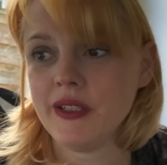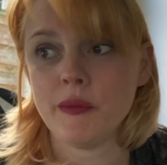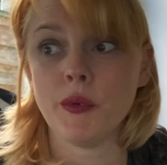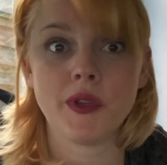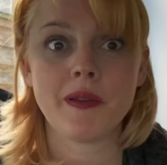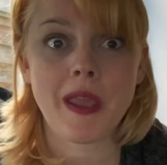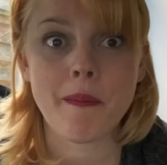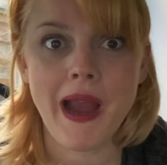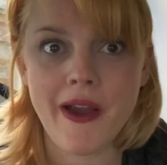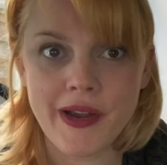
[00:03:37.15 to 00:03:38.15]
we were going to get
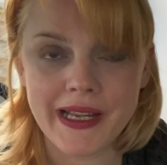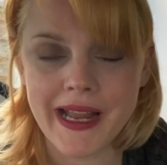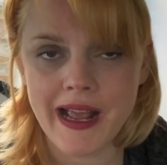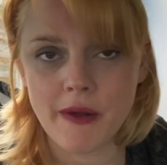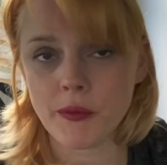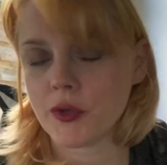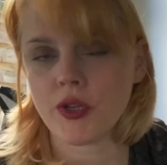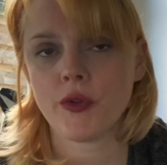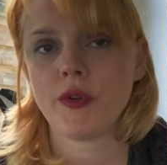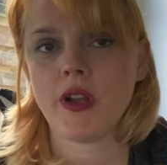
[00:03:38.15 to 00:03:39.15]
married now, we were going
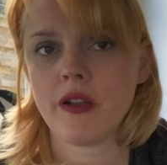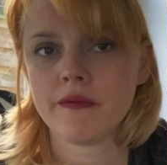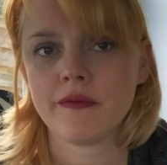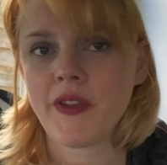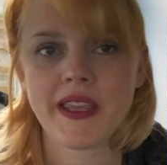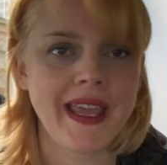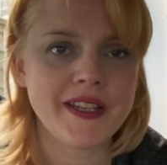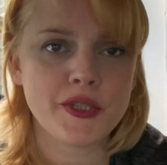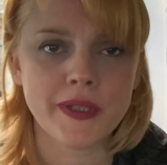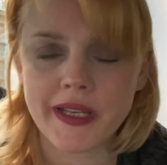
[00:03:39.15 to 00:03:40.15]
to go on
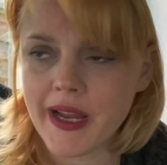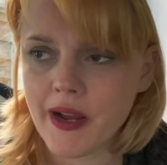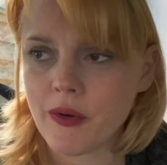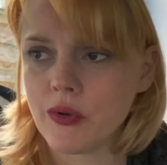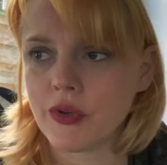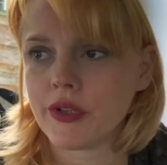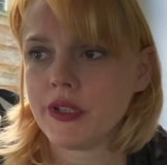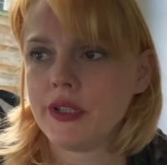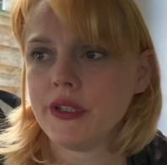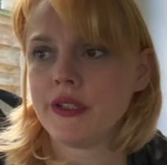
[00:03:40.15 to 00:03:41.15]
vacation now, or,
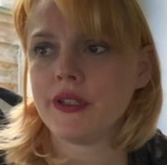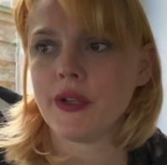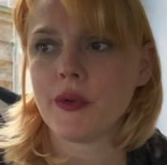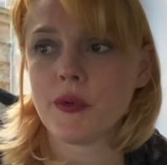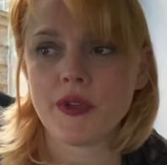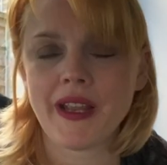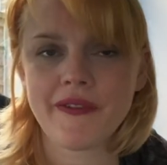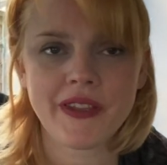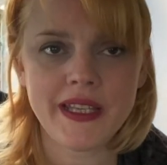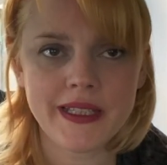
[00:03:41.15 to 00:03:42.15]
you know, we were going to
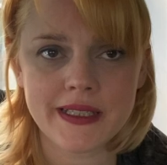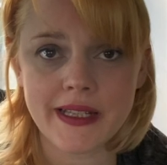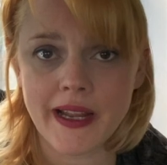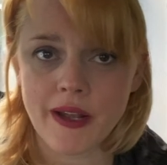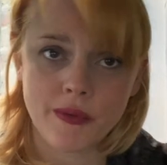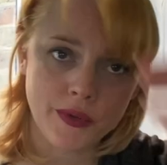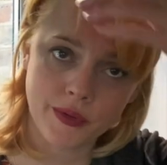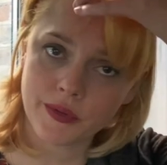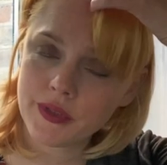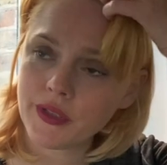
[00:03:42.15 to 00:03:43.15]
have kids now,
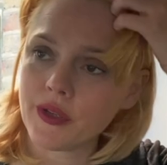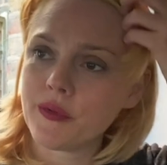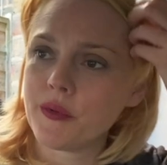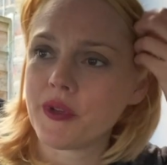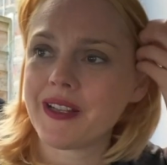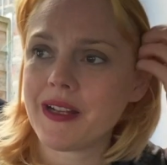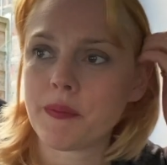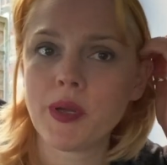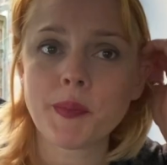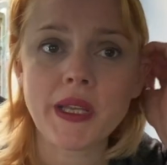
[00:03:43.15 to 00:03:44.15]
or, you know, we were going to get a
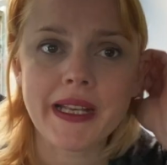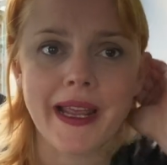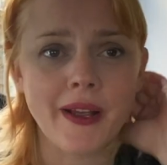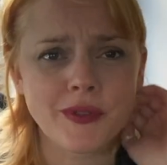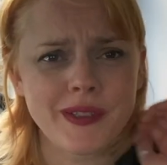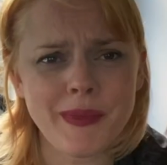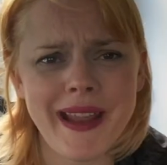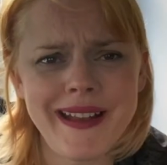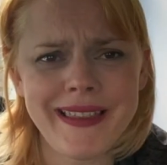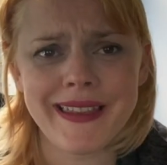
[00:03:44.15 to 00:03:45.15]
puppy now.
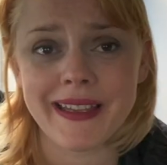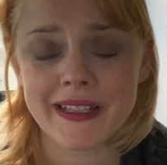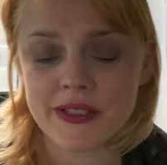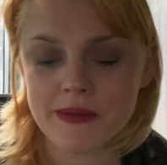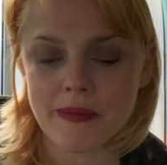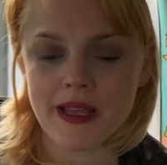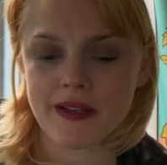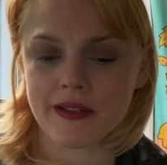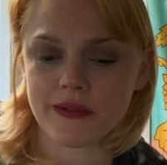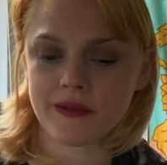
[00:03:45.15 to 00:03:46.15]
Anything, it doesn't
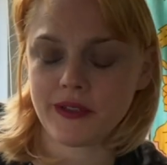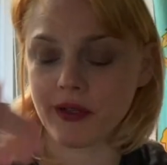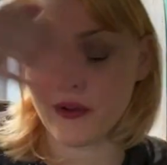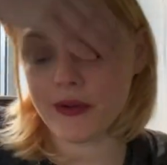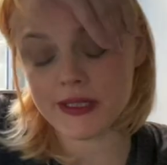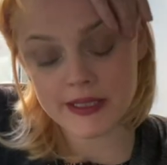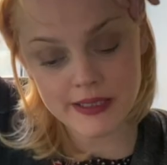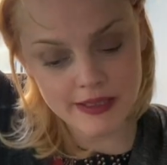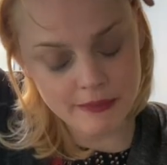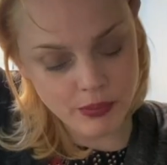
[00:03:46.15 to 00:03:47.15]
matter, you know, it's
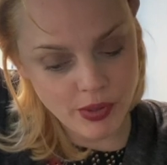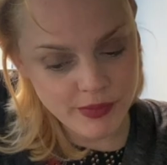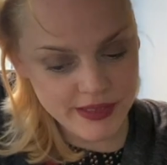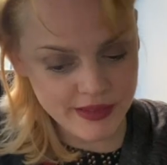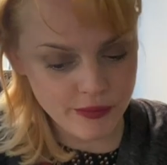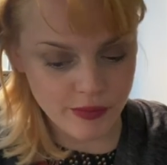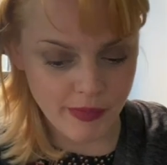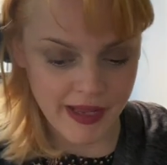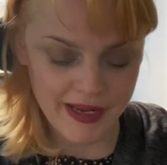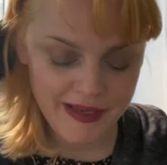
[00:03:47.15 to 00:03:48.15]
promises were
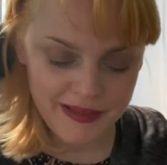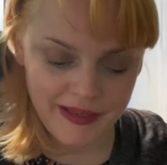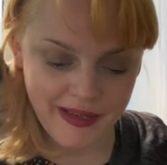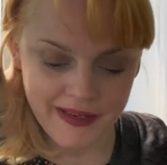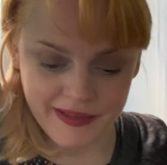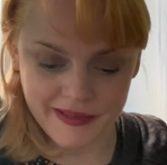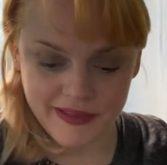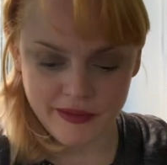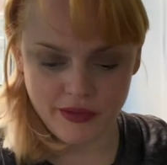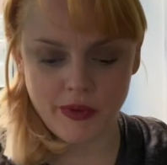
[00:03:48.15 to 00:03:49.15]
made and
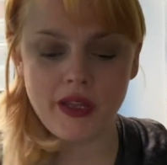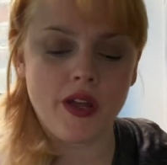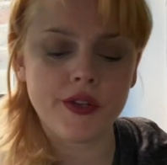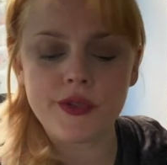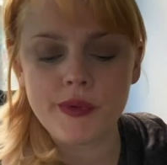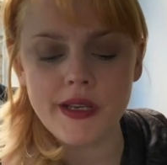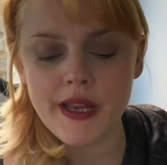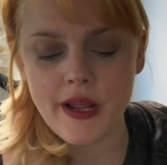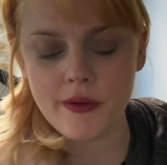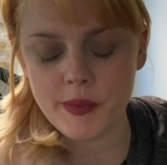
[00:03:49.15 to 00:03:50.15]
I can't do it
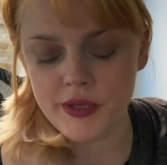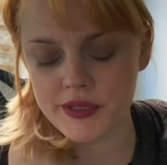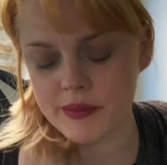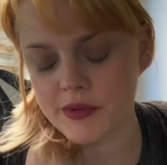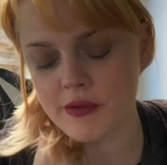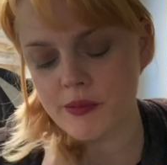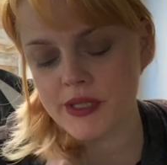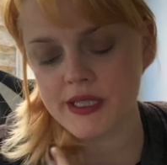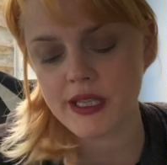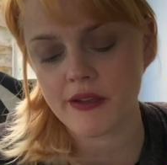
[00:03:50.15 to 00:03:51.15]
now because I'm too
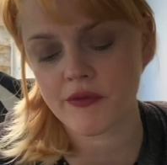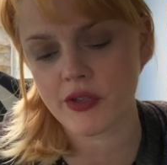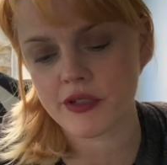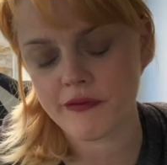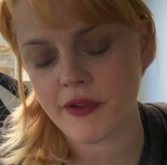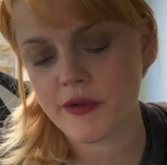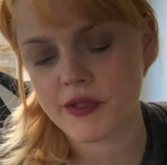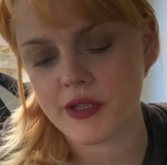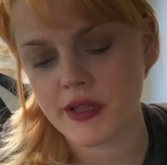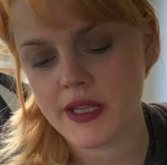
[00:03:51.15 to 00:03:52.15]
busy, I've got to
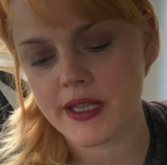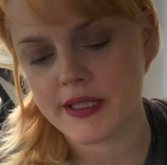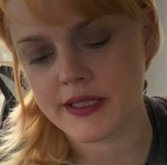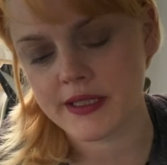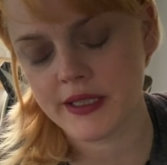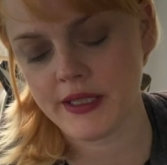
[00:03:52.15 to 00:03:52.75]
focus on this.